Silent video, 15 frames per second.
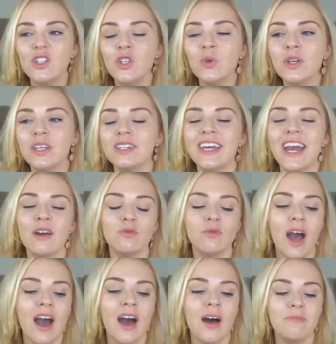you can get
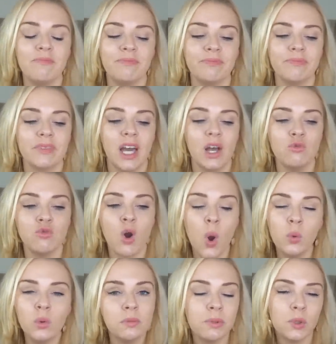
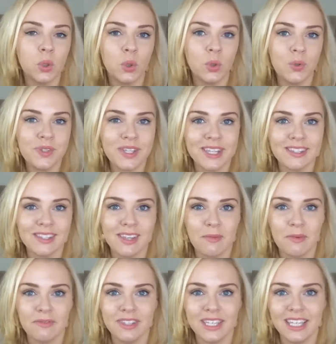rollerballs in some
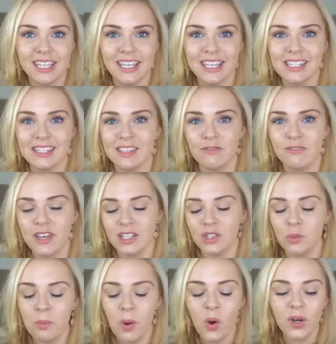of these that fit in your